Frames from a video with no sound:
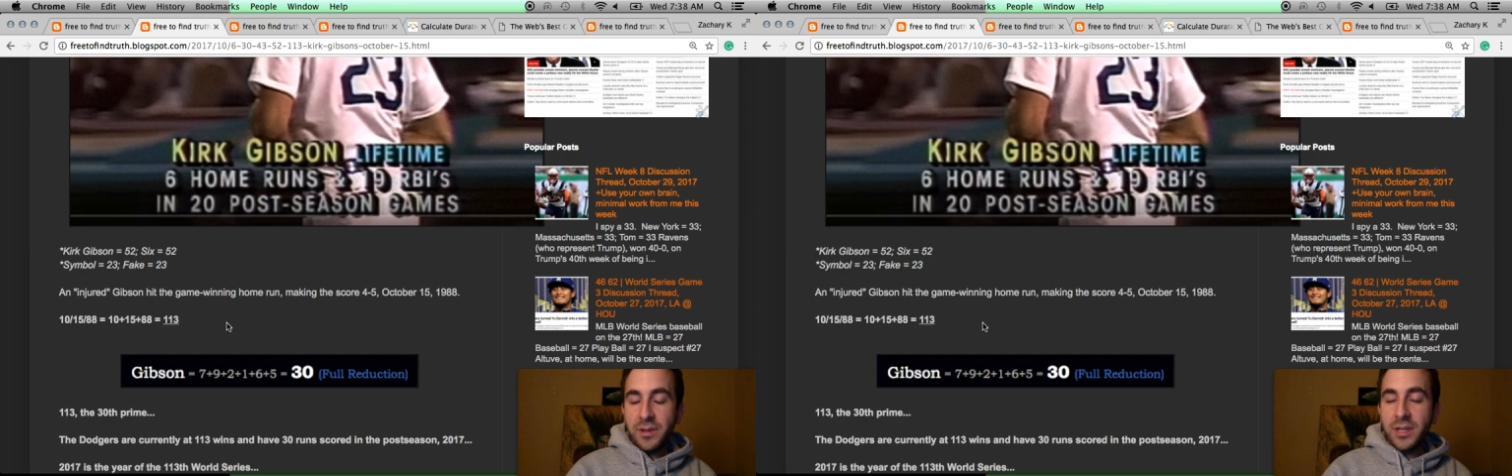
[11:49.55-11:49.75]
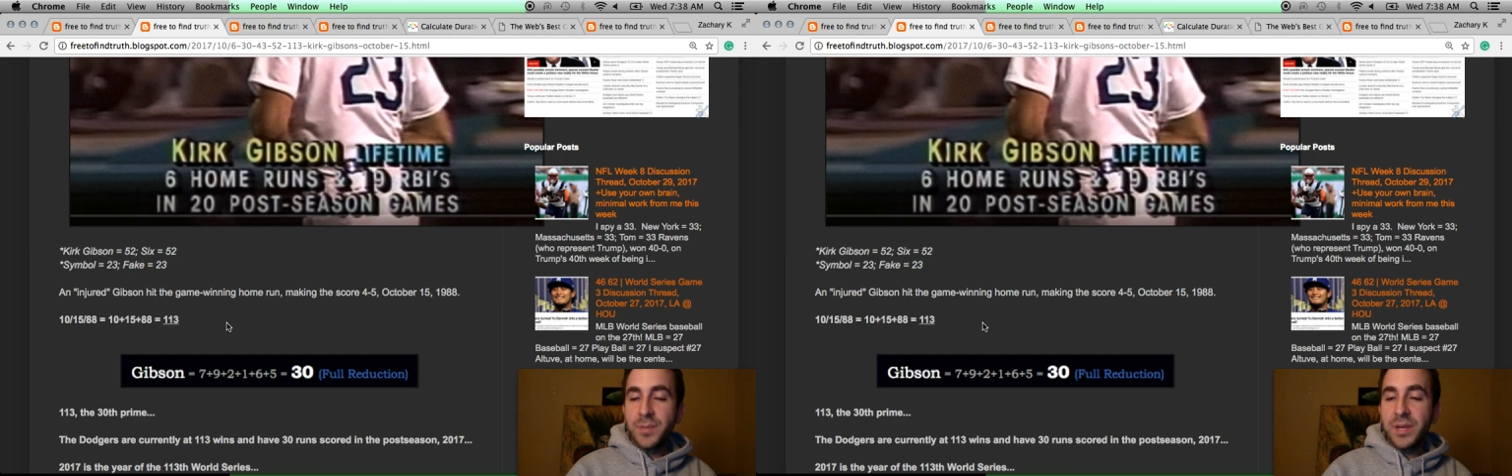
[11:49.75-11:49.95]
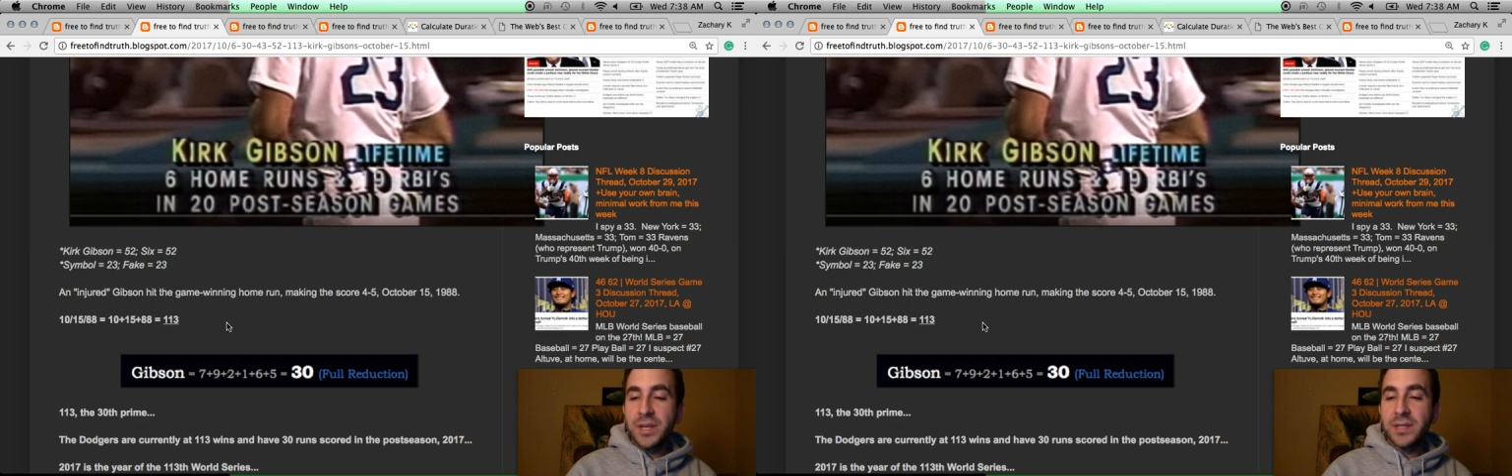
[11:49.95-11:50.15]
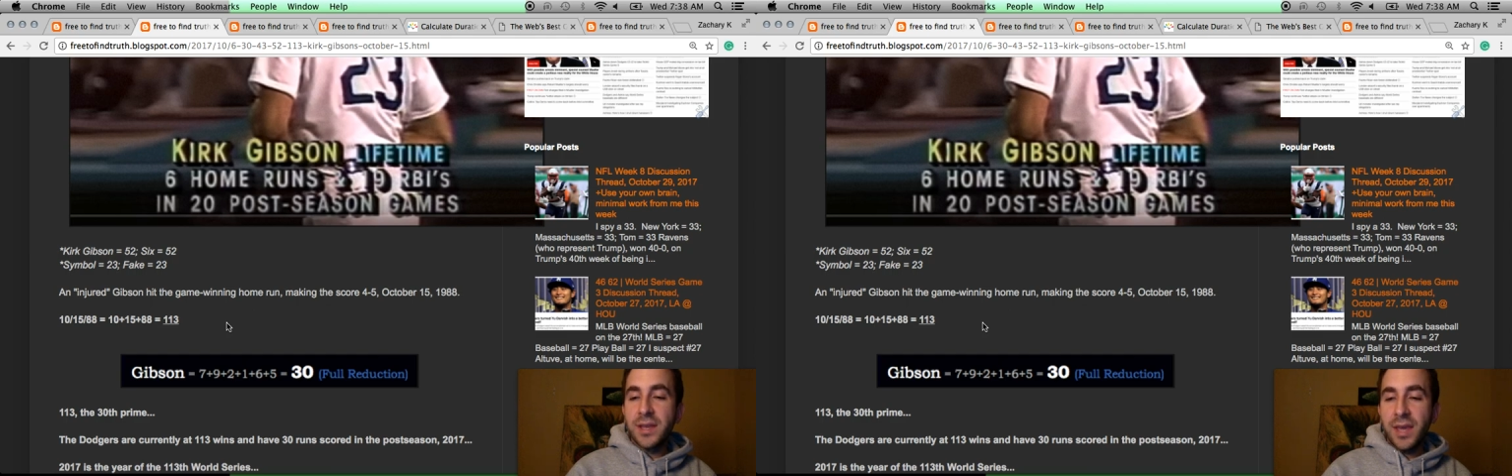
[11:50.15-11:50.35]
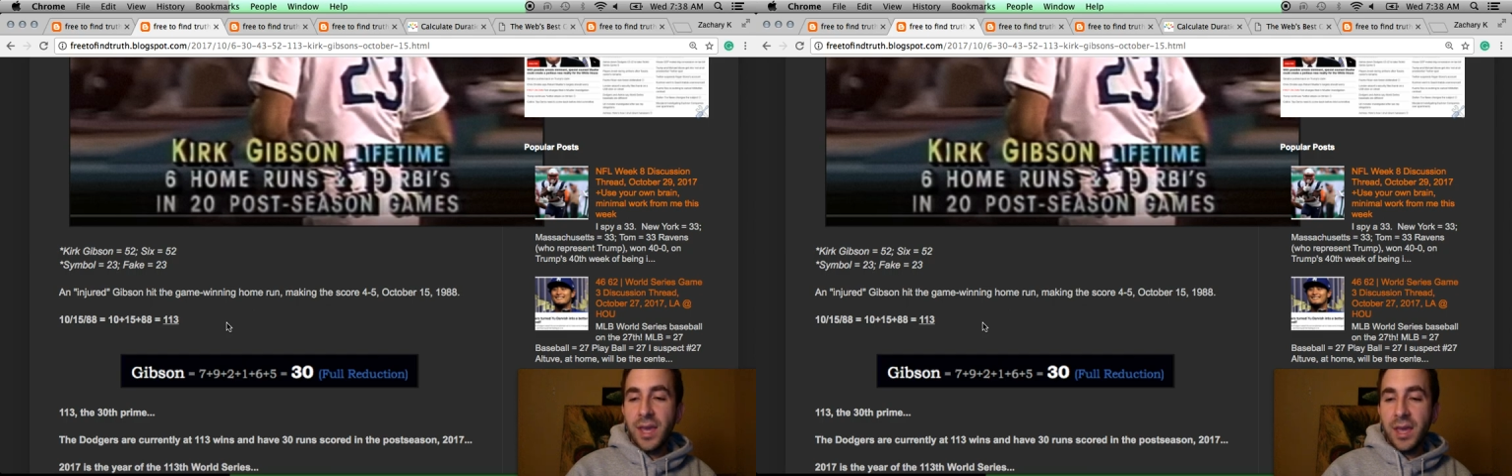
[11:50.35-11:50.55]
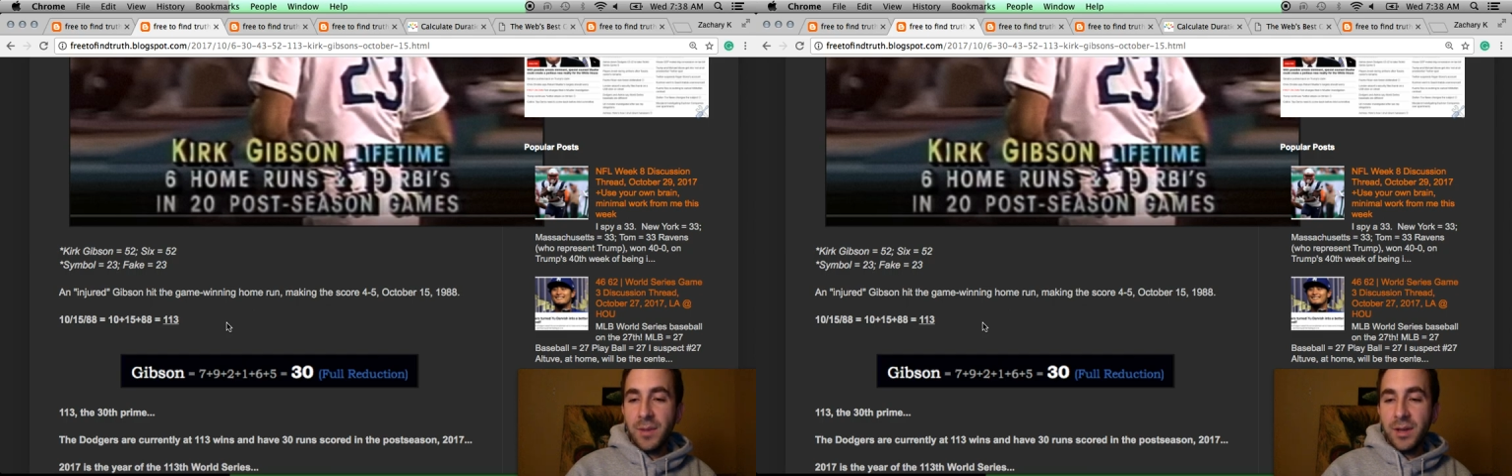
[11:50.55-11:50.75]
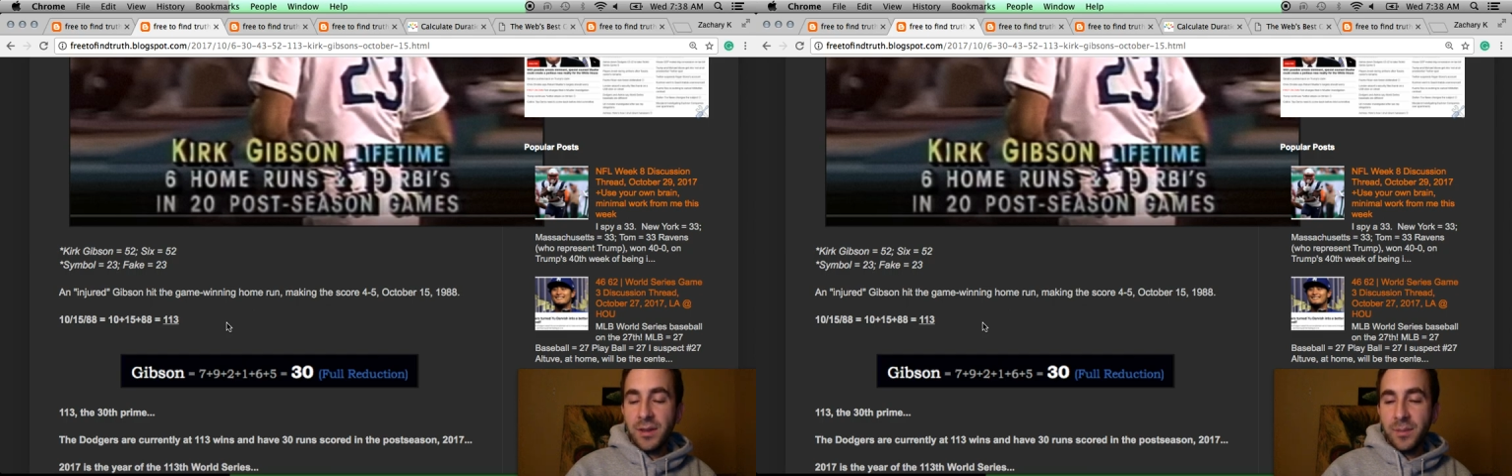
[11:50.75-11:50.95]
is because they came into the